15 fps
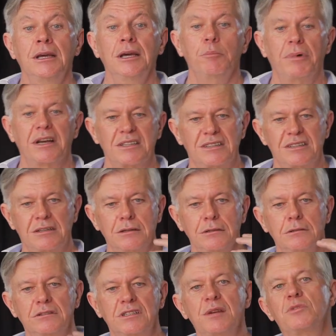but
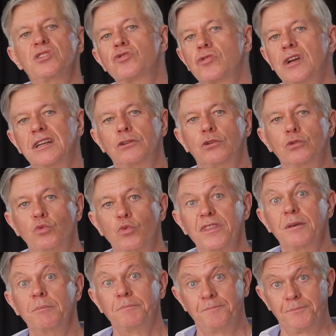still demonstrate good
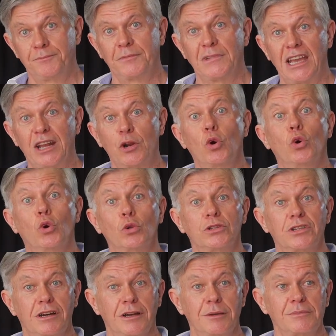rhythm at all
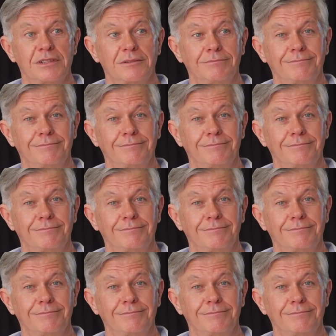times.